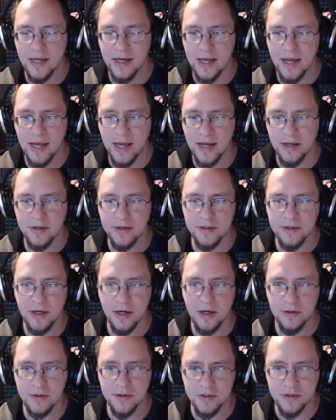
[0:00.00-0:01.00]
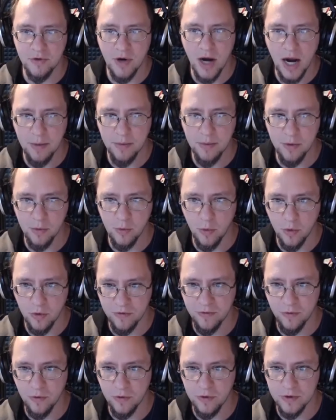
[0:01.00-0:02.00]
and I'll describe the
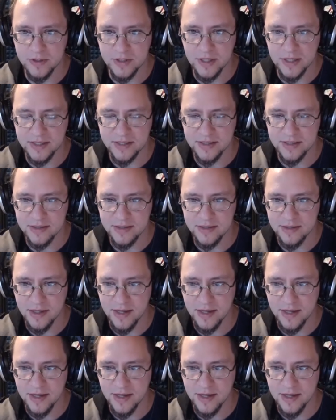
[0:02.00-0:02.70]
Warforge as